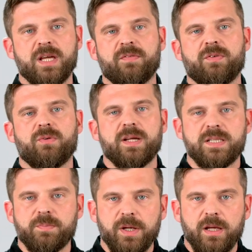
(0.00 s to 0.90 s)
every
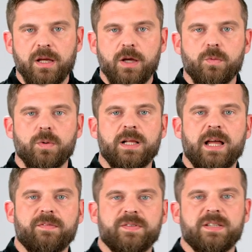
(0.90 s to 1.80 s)
recipe will
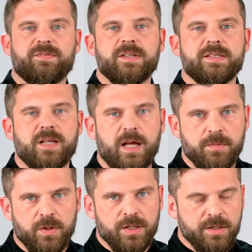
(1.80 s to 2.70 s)
have different
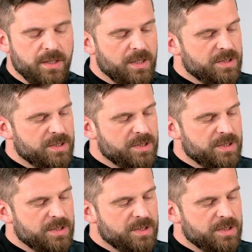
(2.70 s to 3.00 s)
time on it,